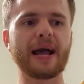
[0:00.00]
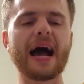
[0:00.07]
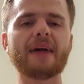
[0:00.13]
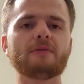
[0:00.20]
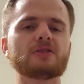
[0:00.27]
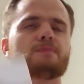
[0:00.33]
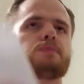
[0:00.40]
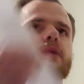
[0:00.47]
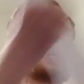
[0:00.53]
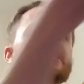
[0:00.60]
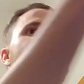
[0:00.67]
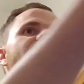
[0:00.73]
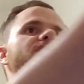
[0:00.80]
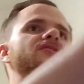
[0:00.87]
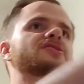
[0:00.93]
God was
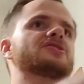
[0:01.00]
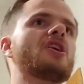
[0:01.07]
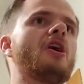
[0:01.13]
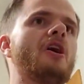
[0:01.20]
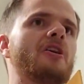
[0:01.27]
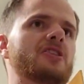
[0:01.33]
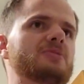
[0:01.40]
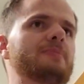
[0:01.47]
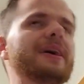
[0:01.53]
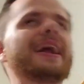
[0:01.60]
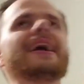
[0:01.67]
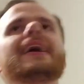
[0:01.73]
playing songs, man.